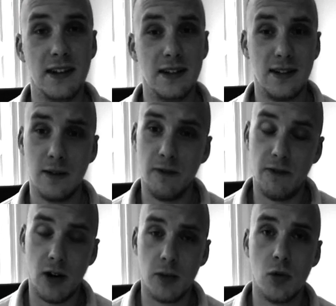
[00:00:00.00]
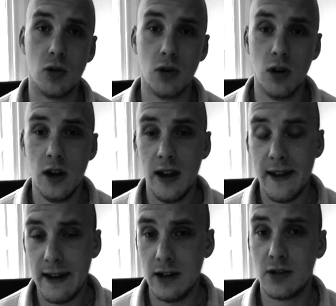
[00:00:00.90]
It's far more
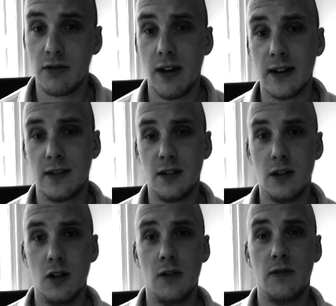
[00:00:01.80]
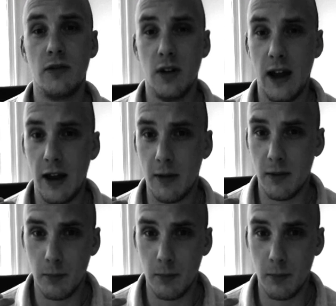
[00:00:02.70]
interactive, uh,